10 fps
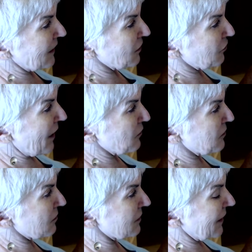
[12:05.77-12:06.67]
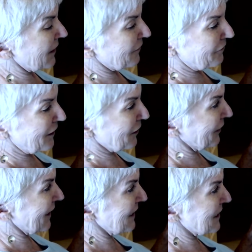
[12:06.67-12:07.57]
trousers and a very
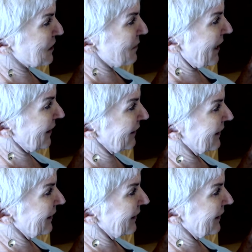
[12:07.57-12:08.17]
nice smile,